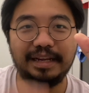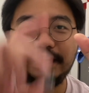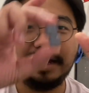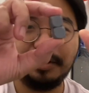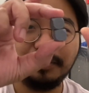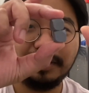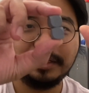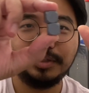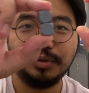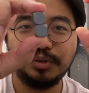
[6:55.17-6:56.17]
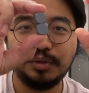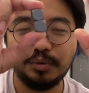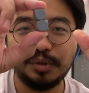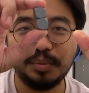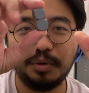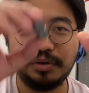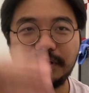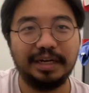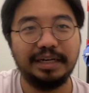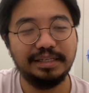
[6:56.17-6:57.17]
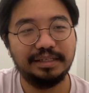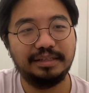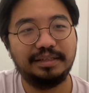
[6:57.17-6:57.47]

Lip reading: Now let's use 2 smaller dice,